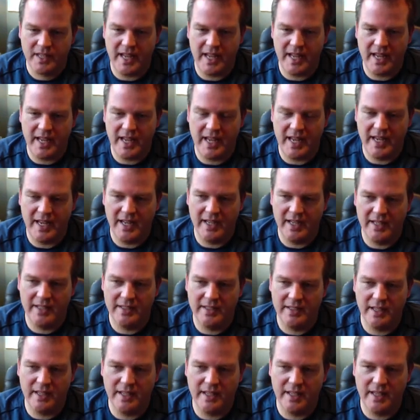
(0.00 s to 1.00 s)

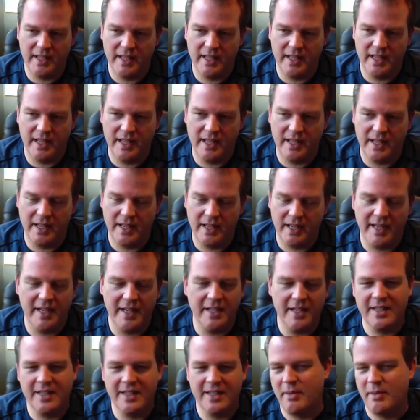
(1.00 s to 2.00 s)
And again,
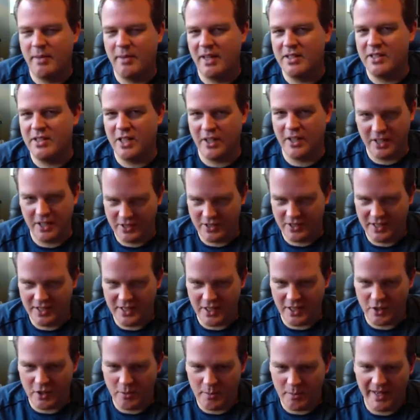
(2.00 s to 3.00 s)
it kind of depends how you see
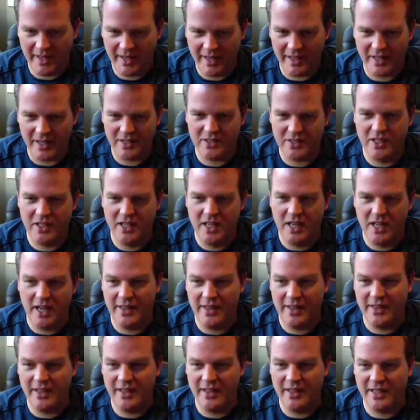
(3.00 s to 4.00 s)
central banks.
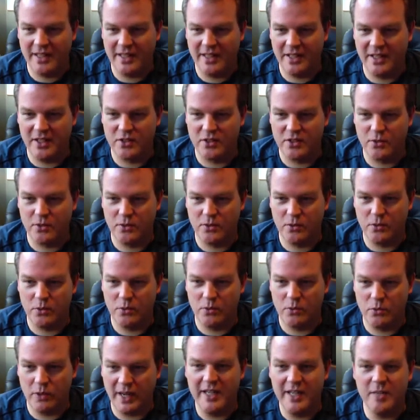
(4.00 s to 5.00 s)
I think he's
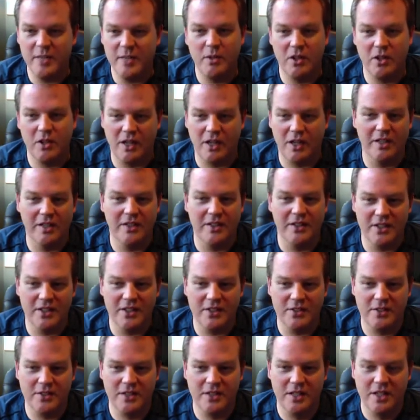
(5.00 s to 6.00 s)
right about all of
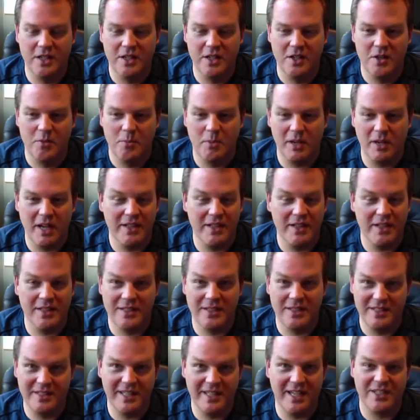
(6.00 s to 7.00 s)
this, but I think
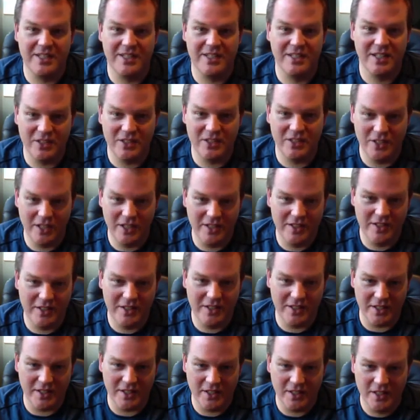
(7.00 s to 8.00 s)
this is actually a good
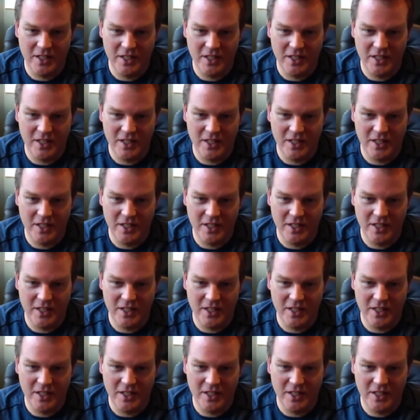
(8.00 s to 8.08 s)
thing.